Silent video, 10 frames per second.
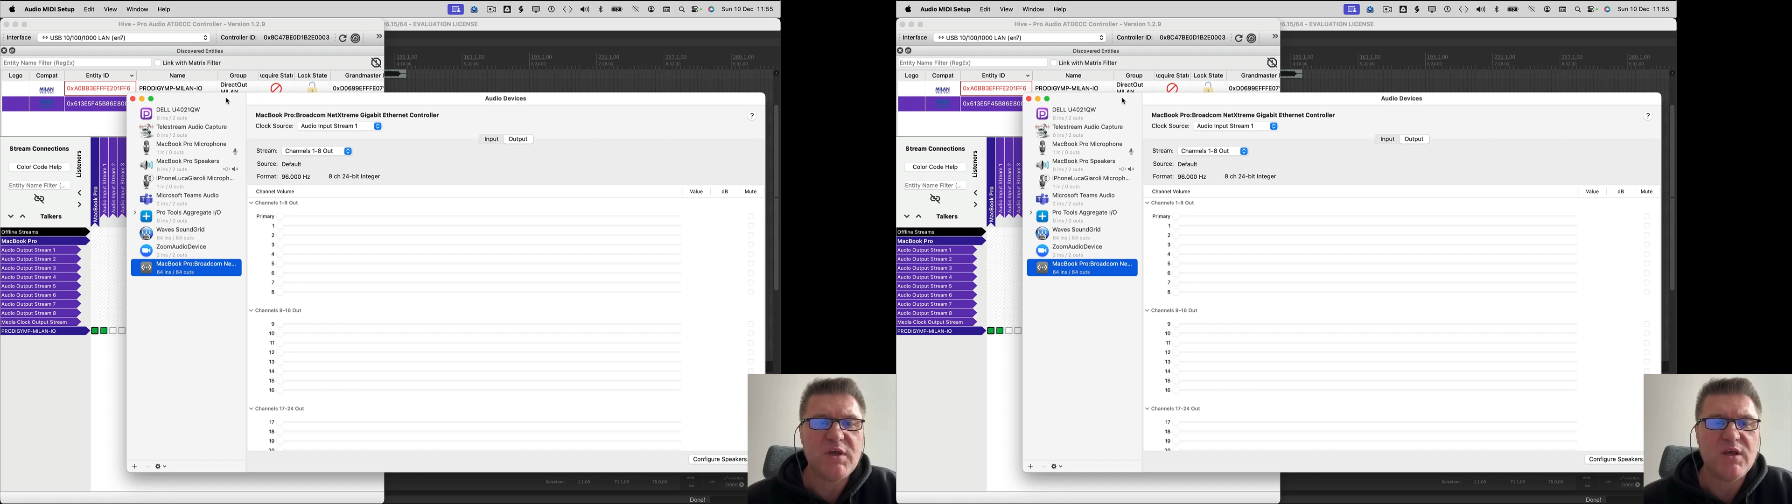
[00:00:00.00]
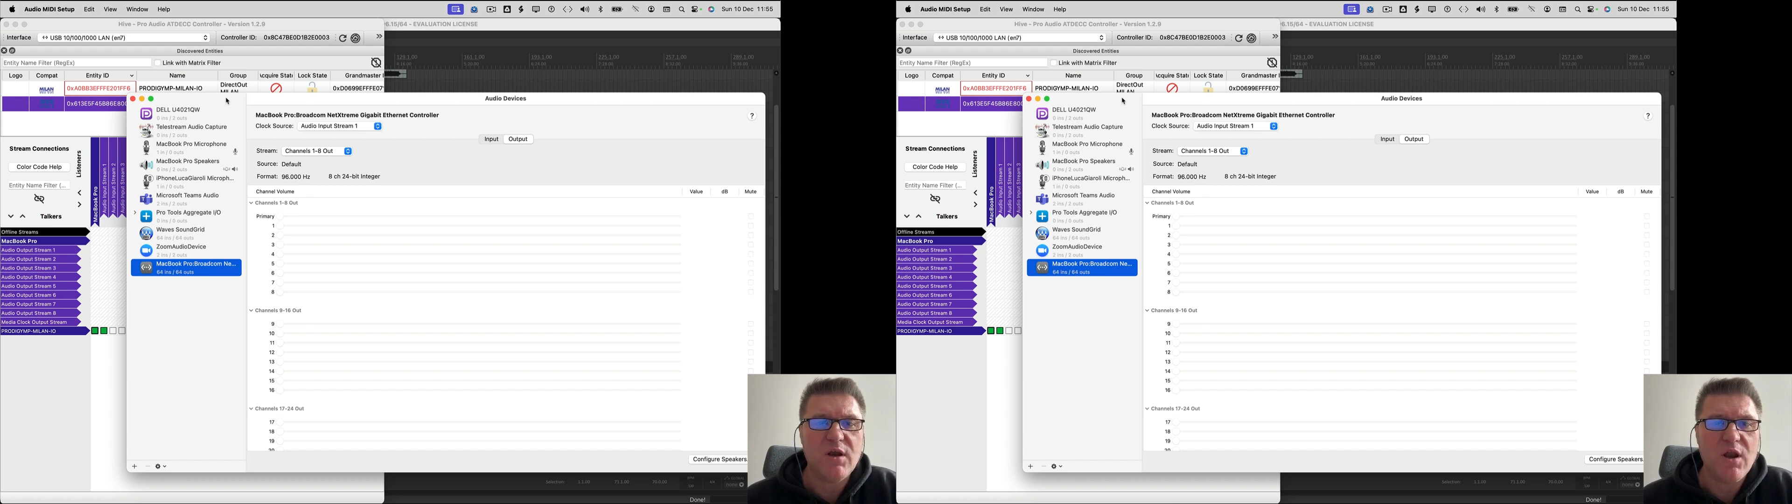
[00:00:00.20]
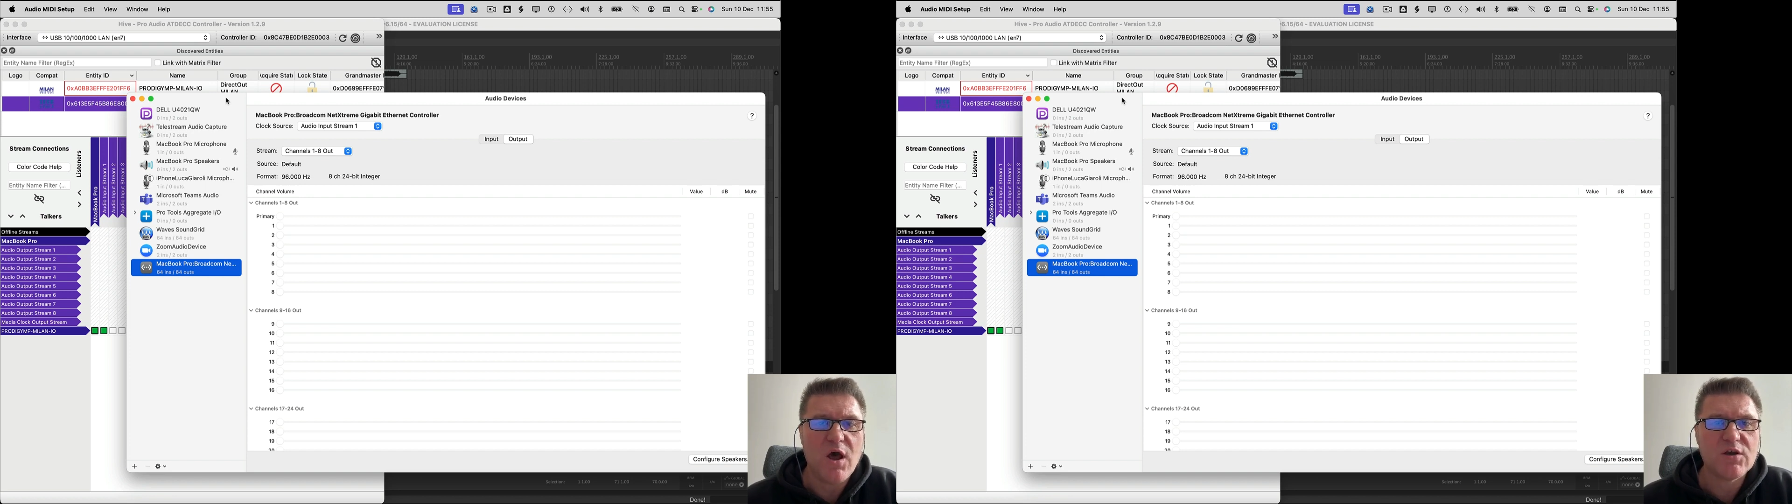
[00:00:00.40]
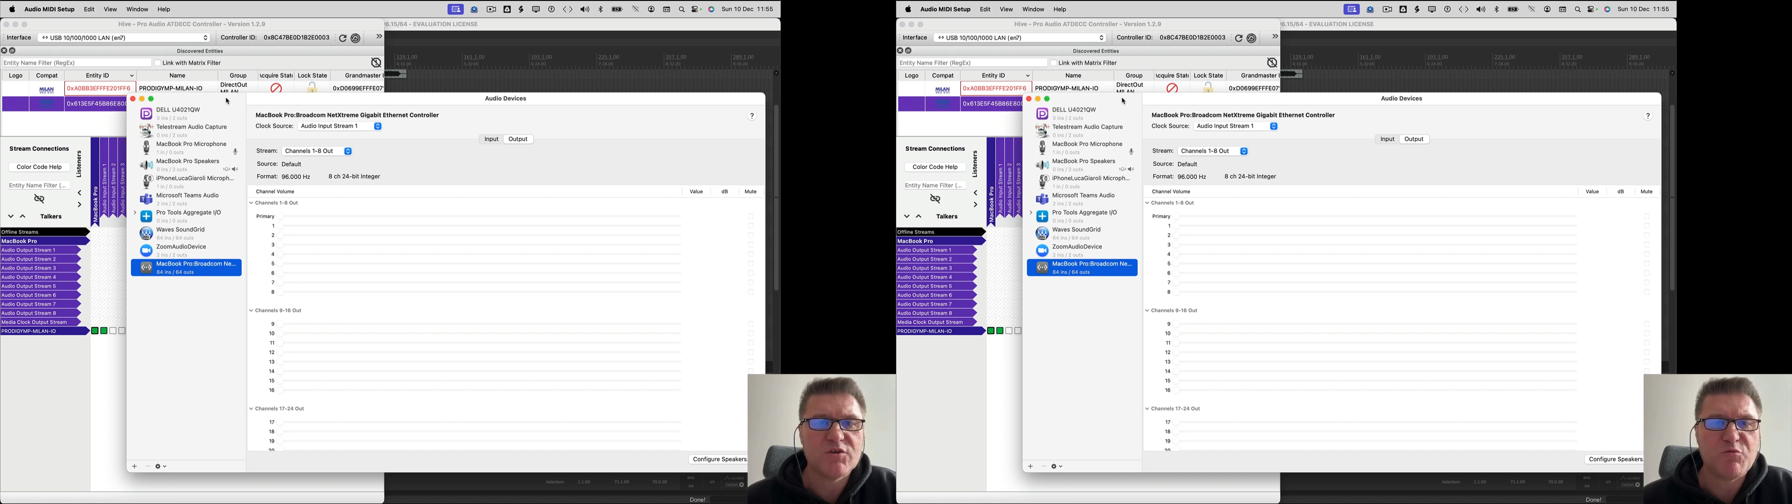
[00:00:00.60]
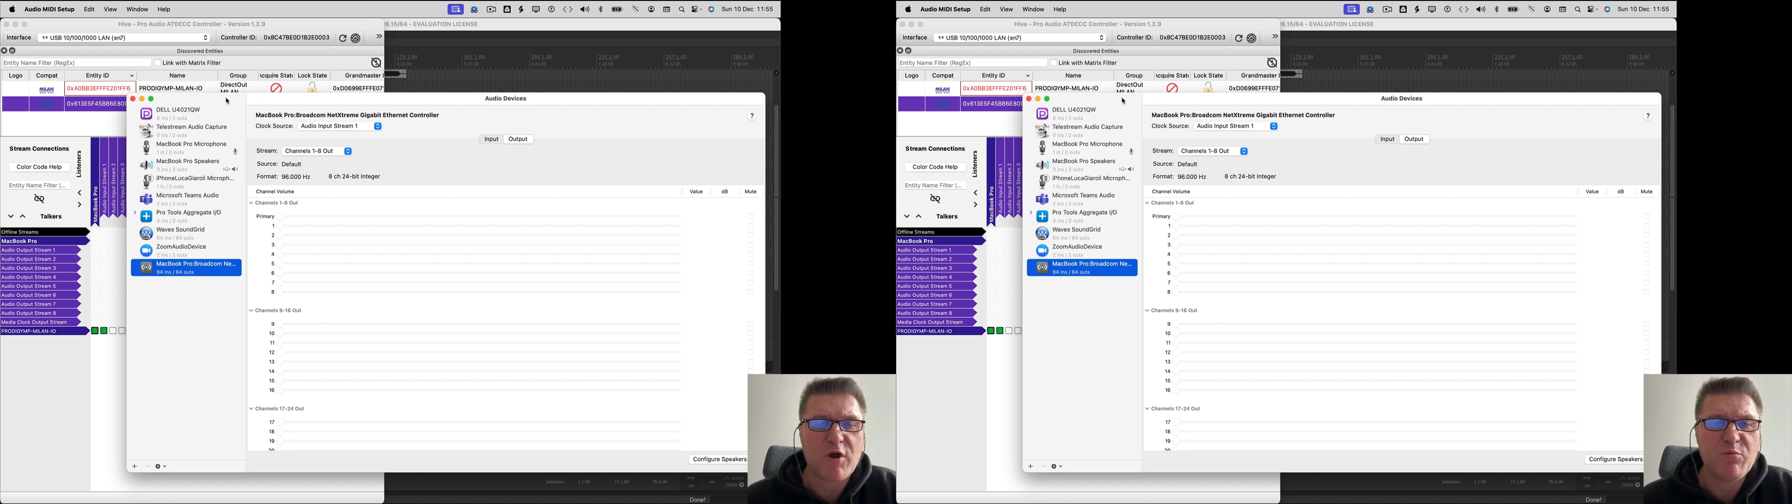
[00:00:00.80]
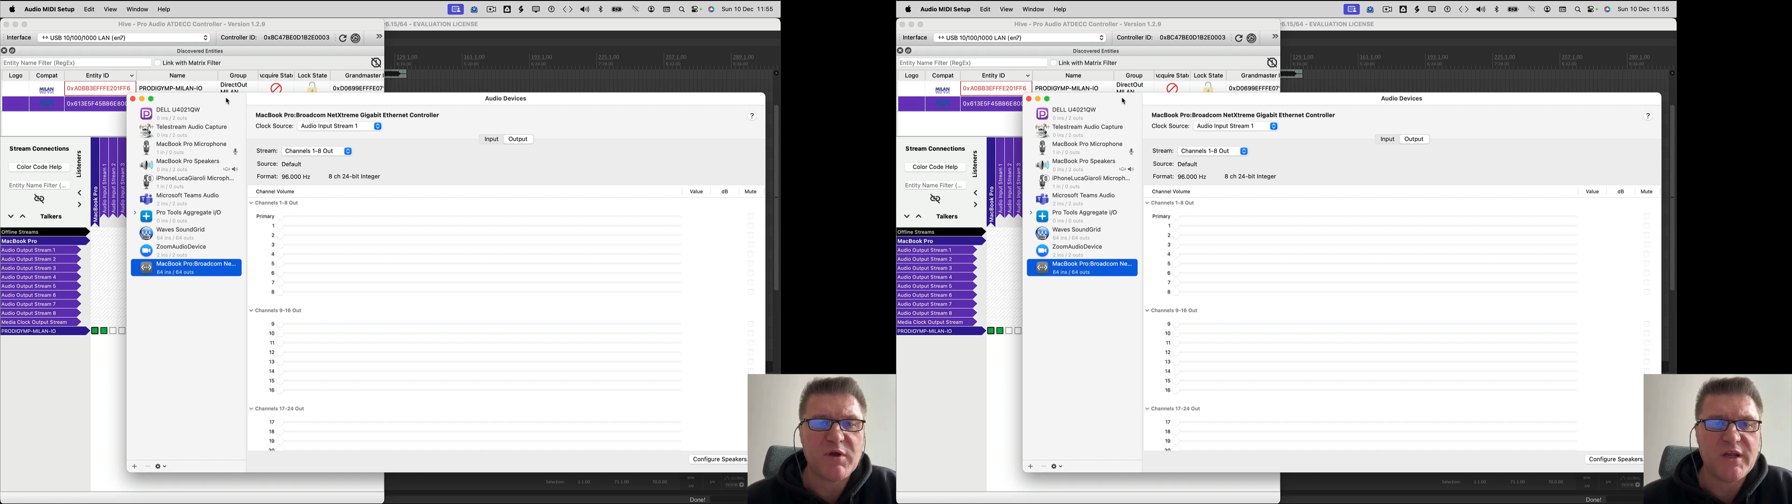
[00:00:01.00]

locked properly